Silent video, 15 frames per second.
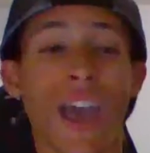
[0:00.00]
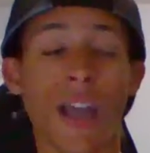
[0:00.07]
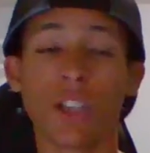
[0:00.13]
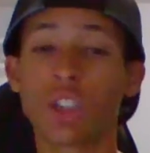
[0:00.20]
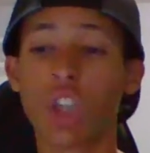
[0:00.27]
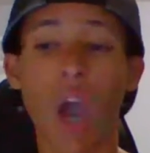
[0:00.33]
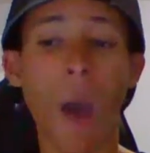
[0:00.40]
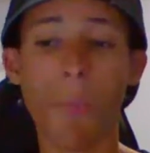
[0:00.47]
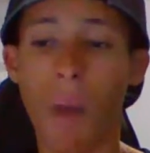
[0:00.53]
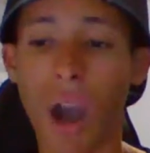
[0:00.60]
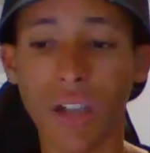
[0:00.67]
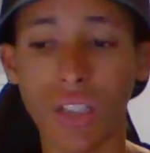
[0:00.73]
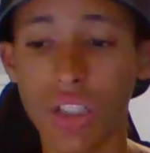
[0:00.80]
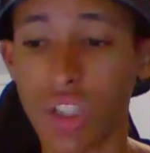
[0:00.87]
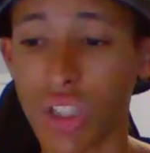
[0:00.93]
and Jon
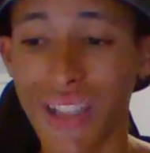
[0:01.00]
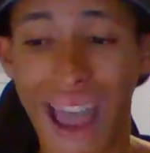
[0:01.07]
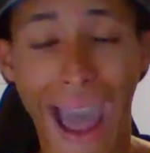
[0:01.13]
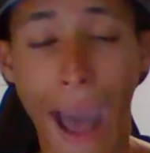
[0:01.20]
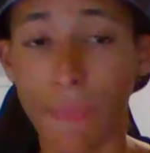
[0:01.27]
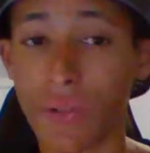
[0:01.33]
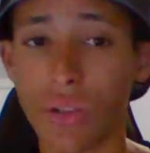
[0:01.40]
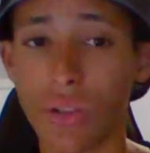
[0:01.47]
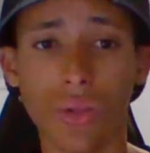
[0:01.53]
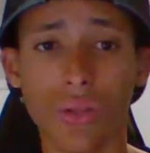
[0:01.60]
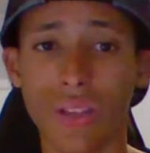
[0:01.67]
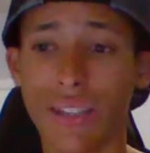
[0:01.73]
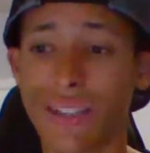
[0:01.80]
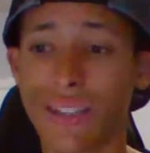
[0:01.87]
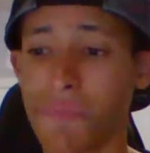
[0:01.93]
Moxley just
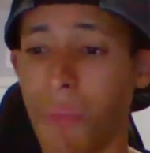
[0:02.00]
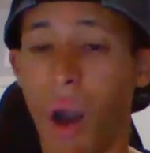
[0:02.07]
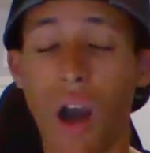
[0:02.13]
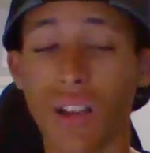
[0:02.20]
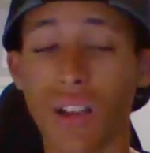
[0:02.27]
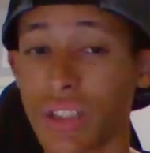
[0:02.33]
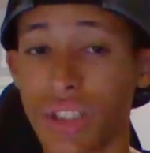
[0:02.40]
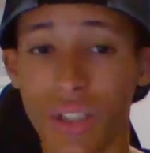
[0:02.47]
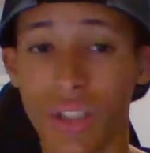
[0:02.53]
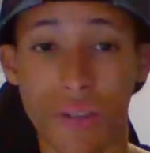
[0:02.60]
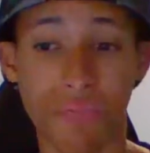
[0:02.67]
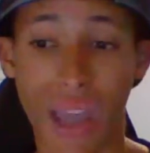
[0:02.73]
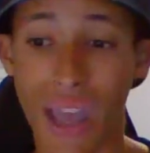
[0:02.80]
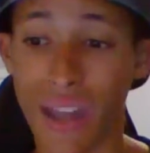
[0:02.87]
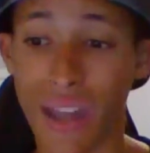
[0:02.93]
absolutely demolished
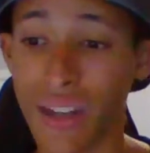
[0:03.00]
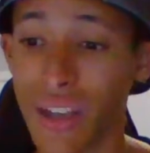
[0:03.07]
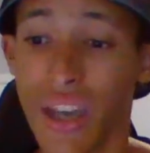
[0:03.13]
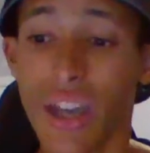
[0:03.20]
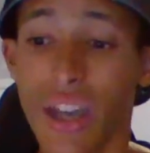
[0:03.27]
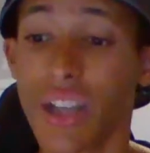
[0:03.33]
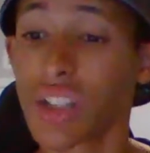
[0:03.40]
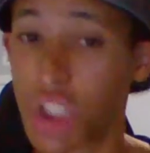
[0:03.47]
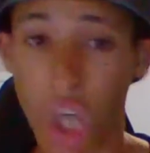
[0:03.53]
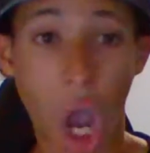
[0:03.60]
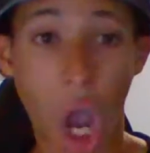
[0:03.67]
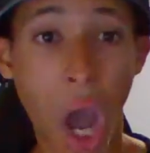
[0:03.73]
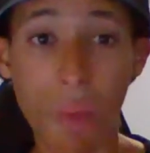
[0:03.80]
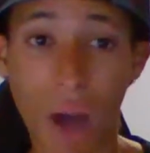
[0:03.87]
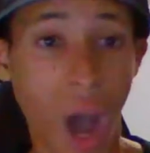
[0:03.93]
him, man.
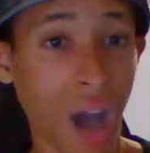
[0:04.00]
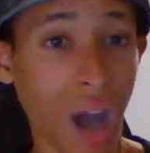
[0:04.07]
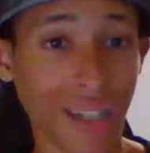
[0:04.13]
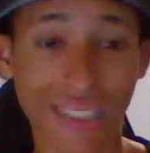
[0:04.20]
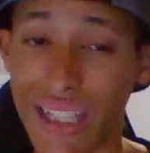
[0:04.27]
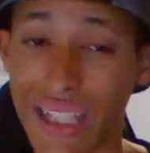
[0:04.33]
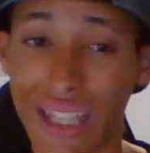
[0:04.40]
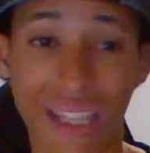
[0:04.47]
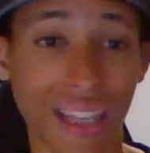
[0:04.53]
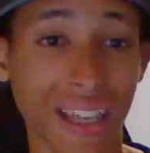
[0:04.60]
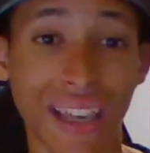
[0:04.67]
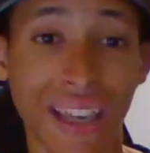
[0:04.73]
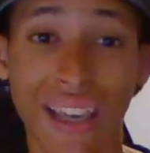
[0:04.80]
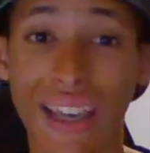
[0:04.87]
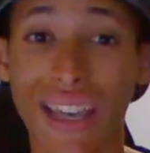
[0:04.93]
Jon Moxley,
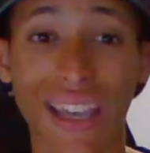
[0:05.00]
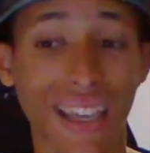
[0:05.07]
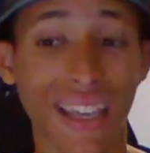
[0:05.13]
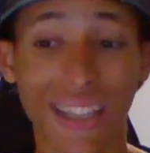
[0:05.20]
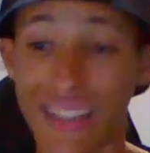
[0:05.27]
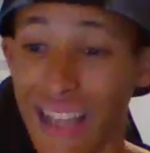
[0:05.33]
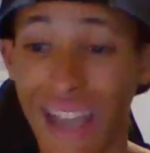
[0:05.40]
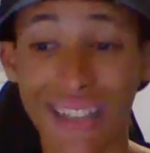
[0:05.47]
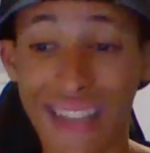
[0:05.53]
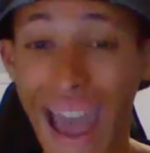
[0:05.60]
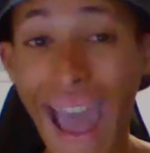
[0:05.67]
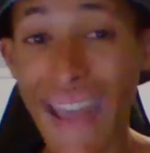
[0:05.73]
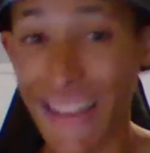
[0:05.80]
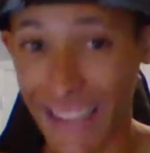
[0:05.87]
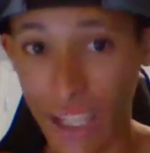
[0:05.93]
like,
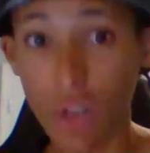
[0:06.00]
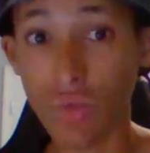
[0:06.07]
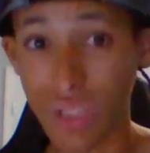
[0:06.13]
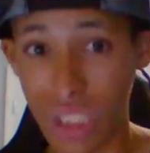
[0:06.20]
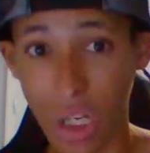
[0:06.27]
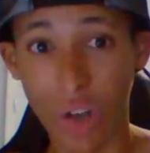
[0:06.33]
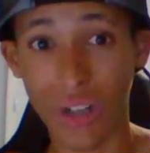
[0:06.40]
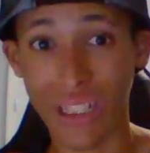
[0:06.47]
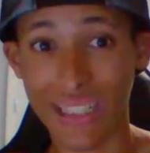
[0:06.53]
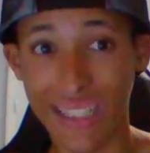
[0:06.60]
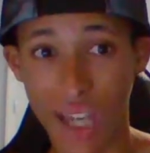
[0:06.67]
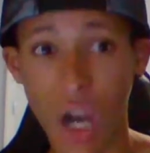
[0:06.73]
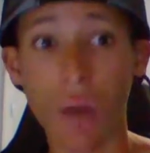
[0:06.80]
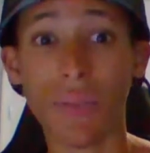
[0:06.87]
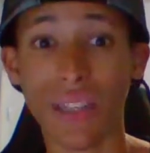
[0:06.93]
that heel turn is
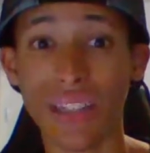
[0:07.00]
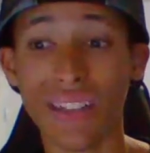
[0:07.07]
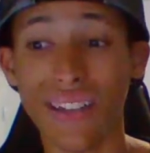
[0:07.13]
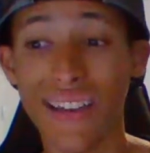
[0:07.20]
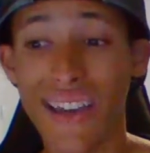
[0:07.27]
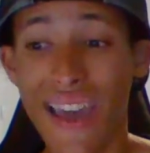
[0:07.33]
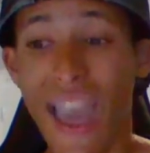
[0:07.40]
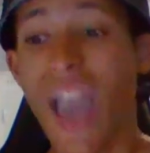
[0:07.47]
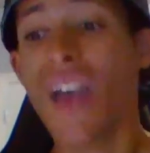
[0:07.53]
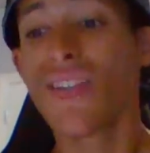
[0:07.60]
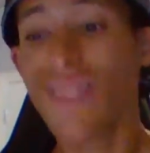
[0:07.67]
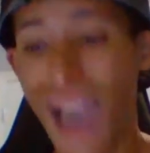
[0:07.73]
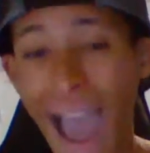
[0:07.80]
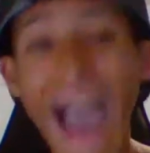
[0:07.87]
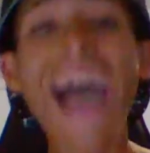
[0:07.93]
coming.
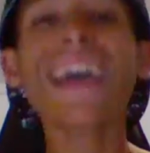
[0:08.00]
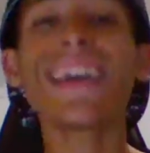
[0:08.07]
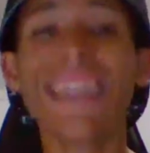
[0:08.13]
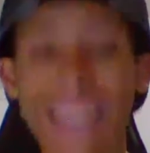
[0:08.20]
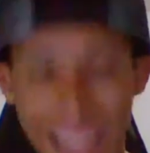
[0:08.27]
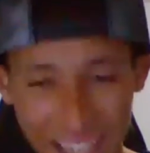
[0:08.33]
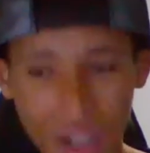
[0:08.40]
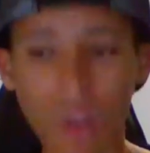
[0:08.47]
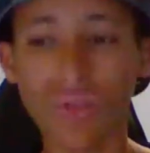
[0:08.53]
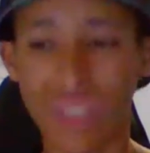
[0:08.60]
That heel